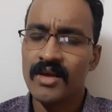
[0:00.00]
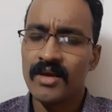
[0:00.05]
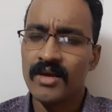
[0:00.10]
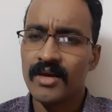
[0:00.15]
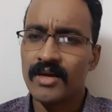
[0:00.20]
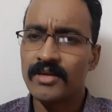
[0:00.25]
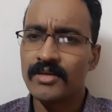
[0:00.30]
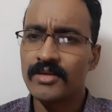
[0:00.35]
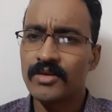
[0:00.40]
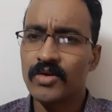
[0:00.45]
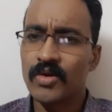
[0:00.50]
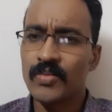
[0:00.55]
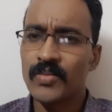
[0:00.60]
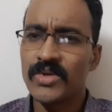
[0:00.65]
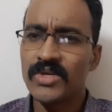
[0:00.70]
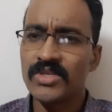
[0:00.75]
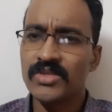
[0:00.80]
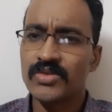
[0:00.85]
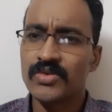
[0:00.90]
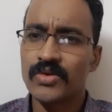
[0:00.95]
And
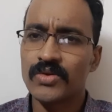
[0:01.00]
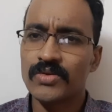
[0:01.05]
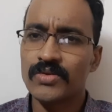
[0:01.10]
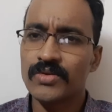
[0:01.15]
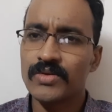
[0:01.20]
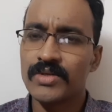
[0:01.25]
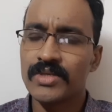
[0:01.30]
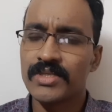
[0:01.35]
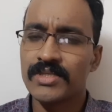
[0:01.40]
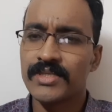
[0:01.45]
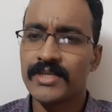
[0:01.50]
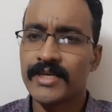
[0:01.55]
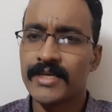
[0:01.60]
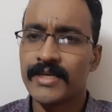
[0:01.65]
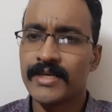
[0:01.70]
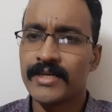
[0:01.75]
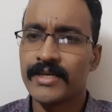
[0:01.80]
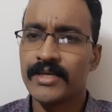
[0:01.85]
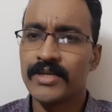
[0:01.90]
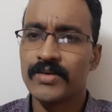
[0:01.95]
company's doctor is a
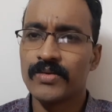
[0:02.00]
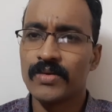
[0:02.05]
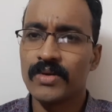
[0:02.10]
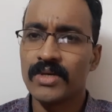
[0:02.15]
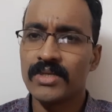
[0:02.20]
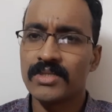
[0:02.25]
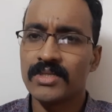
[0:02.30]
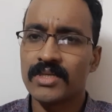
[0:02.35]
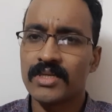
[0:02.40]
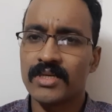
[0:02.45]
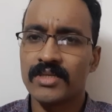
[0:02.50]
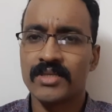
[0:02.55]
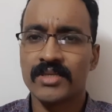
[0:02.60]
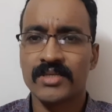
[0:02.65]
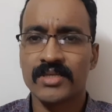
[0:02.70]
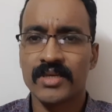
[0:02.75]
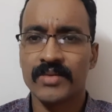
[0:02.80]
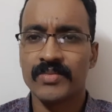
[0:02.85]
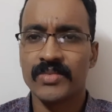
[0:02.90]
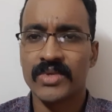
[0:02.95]
ridiculous and at the
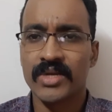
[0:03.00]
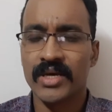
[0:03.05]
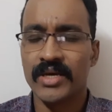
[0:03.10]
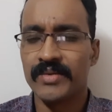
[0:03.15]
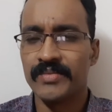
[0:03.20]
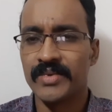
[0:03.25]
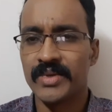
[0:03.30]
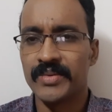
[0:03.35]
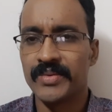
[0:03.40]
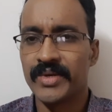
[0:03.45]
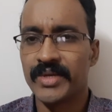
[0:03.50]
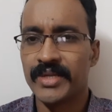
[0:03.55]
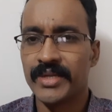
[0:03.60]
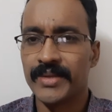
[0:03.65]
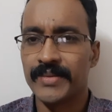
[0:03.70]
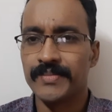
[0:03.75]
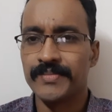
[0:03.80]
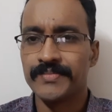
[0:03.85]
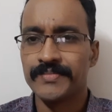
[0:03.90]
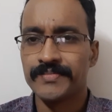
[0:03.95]
same time a
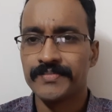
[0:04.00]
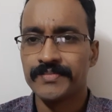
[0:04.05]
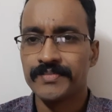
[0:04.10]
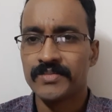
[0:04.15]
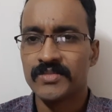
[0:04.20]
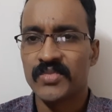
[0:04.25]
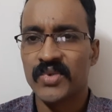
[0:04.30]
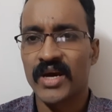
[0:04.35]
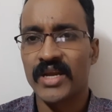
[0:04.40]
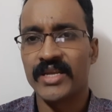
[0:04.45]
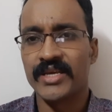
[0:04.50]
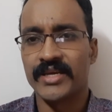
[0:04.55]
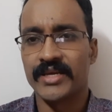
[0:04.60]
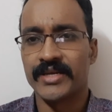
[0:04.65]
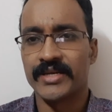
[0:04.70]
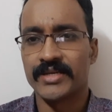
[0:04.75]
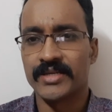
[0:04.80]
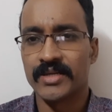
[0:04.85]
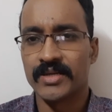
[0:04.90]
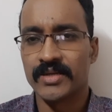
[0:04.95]
very funny
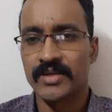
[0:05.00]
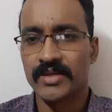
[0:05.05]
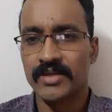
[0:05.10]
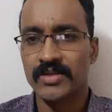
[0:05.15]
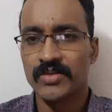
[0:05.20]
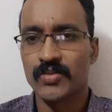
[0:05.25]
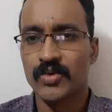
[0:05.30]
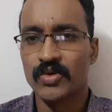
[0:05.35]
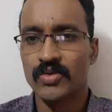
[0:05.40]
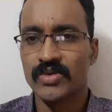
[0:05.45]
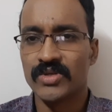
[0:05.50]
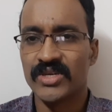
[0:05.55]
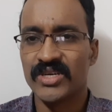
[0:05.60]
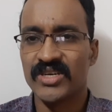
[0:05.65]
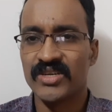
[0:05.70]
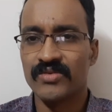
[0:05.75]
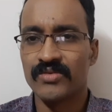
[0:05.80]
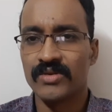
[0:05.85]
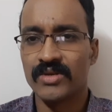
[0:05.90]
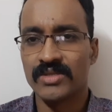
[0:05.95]
character. He is both
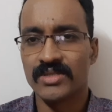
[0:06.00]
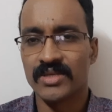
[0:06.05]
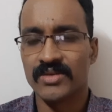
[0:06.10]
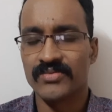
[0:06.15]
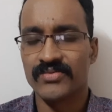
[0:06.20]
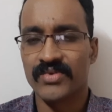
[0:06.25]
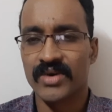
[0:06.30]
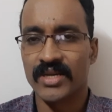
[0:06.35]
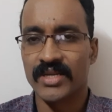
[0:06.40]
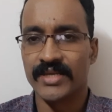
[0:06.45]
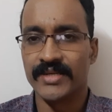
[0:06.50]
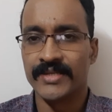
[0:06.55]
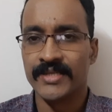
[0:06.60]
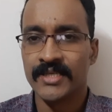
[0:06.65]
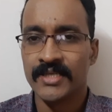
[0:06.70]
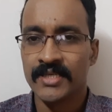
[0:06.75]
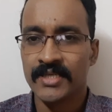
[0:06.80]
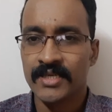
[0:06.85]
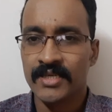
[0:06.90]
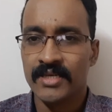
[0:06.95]
ridiculous and funny,
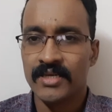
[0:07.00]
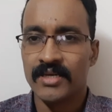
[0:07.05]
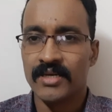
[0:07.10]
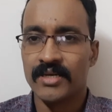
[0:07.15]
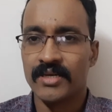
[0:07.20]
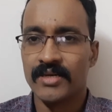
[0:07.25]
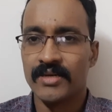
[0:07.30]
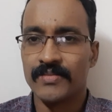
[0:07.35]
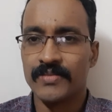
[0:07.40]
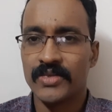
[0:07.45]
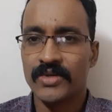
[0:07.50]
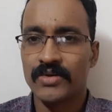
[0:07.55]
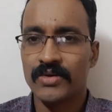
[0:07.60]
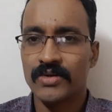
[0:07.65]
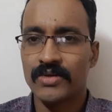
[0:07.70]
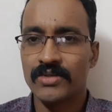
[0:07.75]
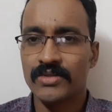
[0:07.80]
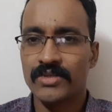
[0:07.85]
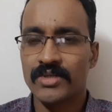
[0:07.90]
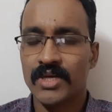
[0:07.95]

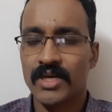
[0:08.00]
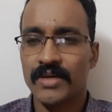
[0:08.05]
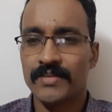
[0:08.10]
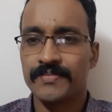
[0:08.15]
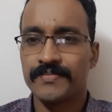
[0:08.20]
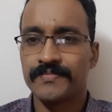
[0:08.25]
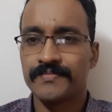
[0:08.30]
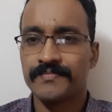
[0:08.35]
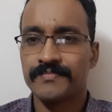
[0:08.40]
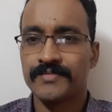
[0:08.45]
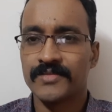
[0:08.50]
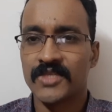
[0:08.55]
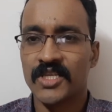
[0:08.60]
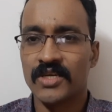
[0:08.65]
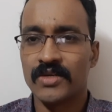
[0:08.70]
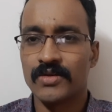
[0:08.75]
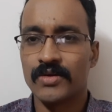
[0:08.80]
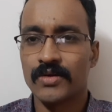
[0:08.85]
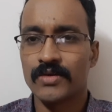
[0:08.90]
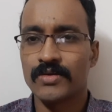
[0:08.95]
because the
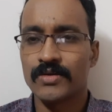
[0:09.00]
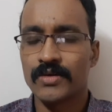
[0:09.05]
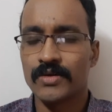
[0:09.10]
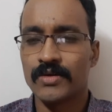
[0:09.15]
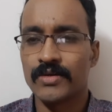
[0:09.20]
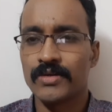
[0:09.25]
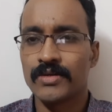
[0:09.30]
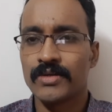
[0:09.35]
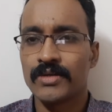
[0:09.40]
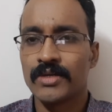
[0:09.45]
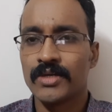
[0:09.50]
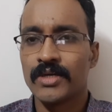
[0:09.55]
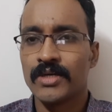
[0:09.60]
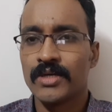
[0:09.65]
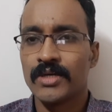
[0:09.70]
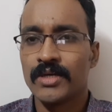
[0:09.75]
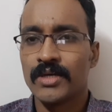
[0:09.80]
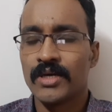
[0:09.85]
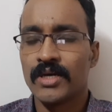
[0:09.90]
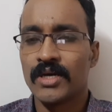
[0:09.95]
doctor
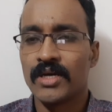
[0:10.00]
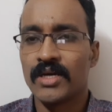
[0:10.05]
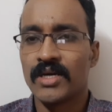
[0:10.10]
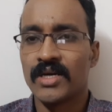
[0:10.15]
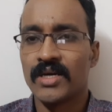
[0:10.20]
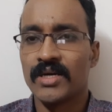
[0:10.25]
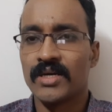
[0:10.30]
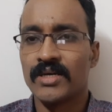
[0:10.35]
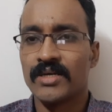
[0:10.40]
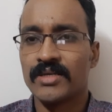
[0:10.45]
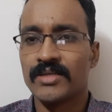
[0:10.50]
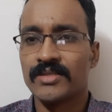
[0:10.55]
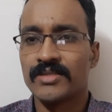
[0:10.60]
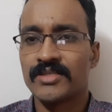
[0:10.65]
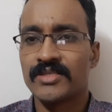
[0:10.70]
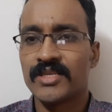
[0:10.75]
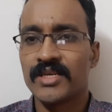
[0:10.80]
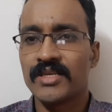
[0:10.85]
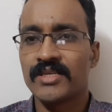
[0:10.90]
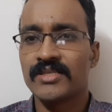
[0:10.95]

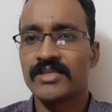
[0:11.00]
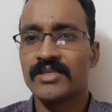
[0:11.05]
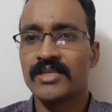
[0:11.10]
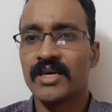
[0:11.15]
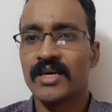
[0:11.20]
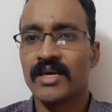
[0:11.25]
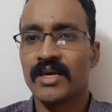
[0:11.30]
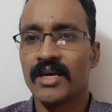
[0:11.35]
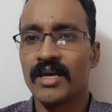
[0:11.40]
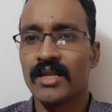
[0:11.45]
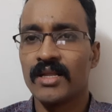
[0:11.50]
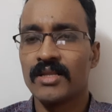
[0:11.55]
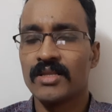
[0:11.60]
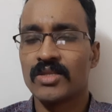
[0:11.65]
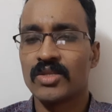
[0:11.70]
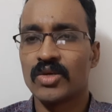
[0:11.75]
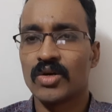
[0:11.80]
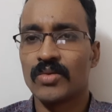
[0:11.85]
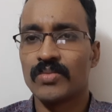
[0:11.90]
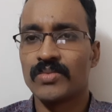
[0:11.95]
checks the
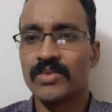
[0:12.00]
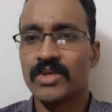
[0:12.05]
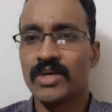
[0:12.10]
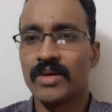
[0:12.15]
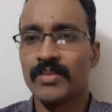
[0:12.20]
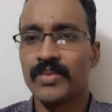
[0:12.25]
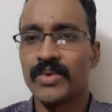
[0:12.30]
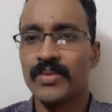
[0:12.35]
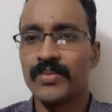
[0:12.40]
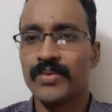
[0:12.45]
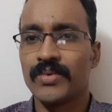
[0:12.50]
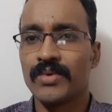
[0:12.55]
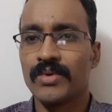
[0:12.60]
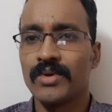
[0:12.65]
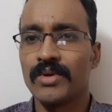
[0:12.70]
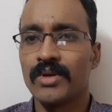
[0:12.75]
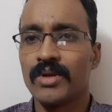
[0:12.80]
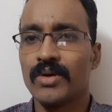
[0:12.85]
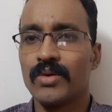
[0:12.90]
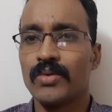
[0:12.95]
health of the
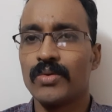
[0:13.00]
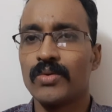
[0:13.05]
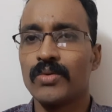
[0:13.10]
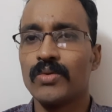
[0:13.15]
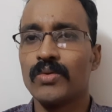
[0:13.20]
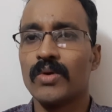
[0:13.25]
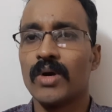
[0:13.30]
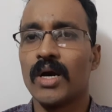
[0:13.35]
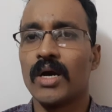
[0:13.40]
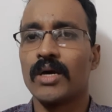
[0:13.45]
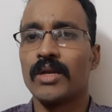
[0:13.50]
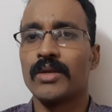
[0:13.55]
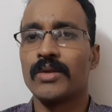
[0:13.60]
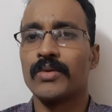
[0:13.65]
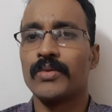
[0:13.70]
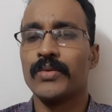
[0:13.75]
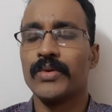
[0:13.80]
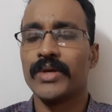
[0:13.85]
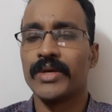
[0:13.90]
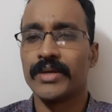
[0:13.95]
people who are
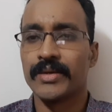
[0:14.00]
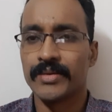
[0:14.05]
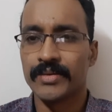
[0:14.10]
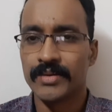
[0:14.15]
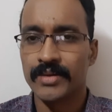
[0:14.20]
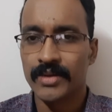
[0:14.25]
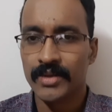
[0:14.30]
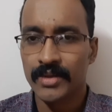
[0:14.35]
going